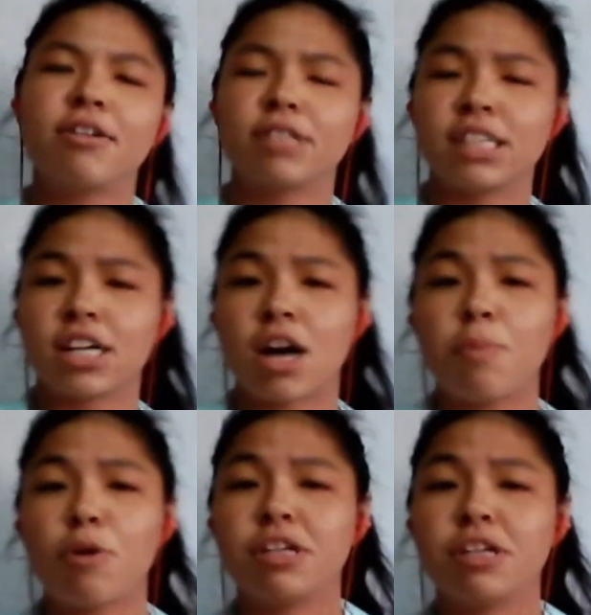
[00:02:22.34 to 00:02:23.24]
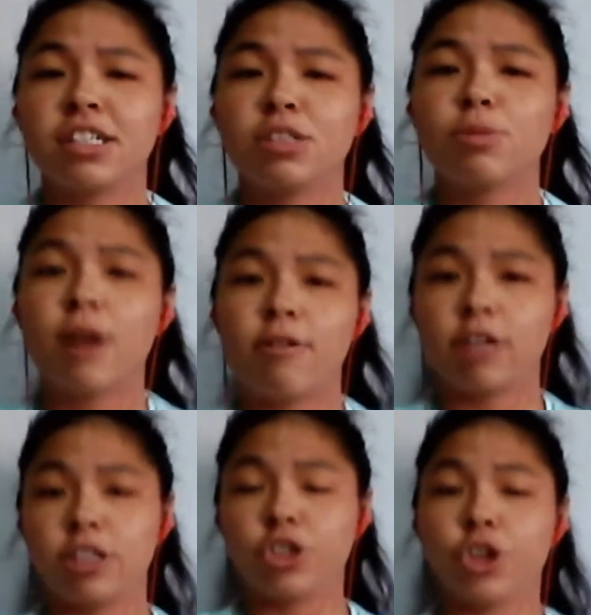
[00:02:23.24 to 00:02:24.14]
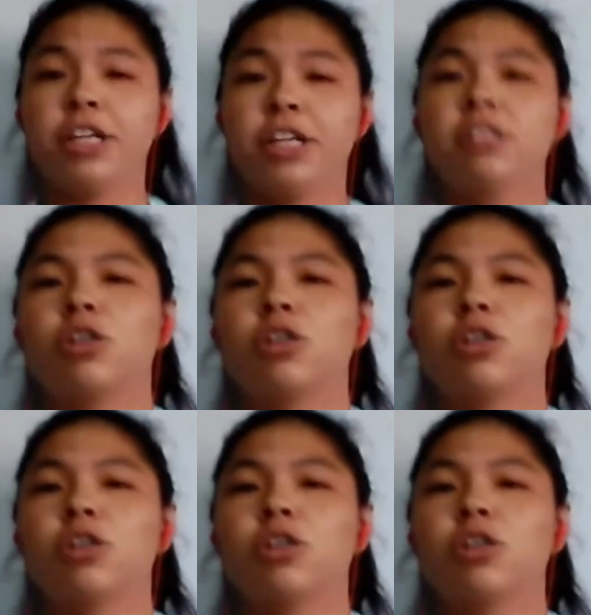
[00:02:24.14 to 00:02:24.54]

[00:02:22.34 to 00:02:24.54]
there was a couple of reasons why I want to join.